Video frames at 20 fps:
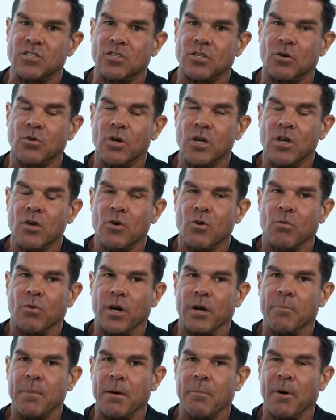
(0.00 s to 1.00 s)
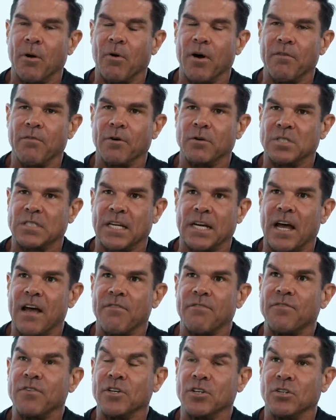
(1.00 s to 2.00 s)
So when I met my wife, I was like,
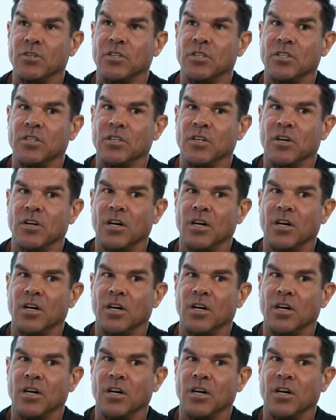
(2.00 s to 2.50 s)
I feel